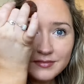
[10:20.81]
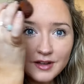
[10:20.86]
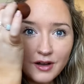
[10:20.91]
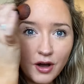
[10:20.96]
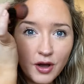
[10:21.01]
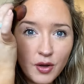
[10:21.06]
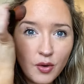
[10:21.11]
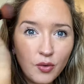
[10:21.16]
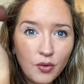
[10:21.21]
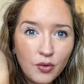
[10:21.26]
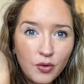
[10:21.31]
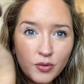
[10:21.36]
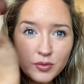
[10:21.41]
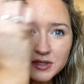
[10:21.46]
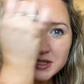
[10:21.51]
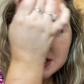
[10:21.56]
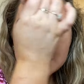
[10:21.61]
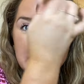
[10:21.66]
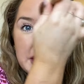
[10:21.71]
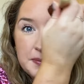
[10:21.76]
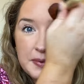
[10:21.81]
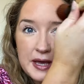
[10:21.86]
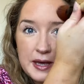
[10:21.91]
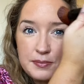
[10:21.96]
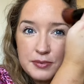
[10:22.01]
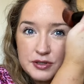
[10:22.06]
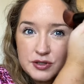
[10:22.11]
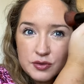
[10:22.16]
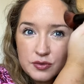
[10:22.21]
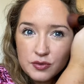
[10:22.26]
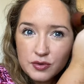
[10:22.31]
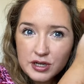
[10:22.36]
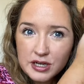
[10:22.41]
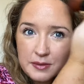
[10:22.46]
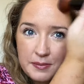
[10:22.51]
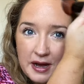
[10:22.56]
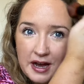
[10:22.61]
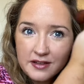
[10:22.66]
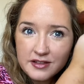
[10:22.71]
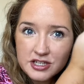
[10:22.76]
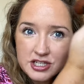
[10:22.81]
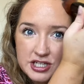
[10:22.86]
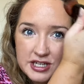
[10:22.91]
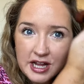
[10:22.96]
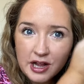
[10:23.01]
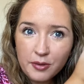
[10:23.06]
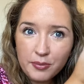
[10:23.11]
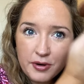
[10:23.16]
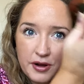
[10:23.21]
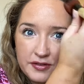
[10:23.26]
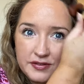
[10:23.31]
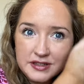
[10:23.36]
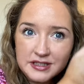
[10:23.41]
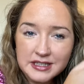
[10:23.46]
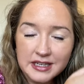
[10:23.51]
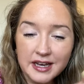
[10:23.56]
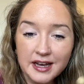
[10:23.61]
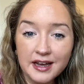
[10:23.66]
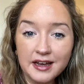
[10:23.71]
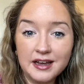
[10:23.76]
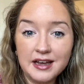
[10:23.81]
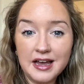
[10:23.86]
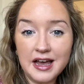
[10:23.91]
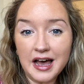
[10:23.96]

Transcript: I always see people talking about the Chanel bronzer,